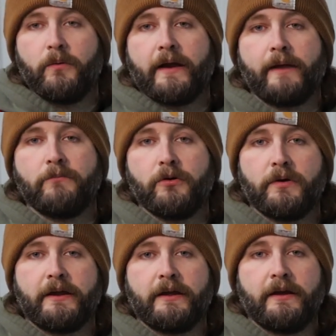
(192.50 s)
what I'm
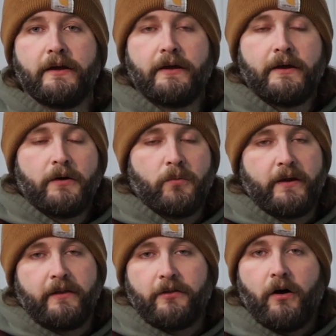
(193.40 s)
doing
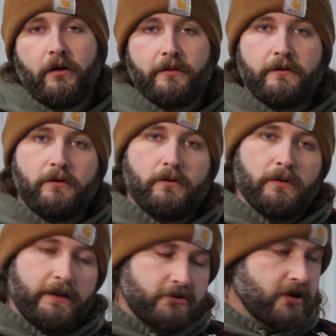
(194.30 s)
with all the new
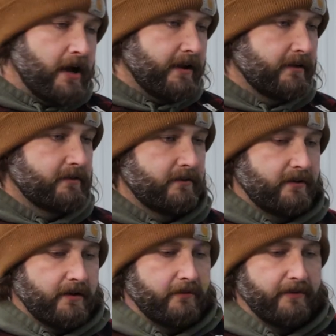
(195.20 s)
electronics and
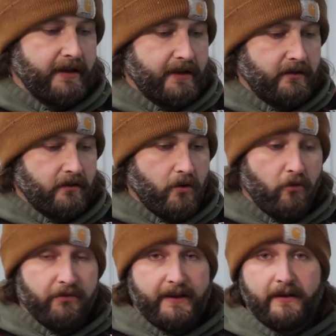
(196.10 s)
stuff, and
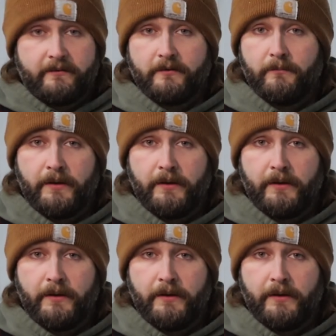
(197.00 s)
hopefully get some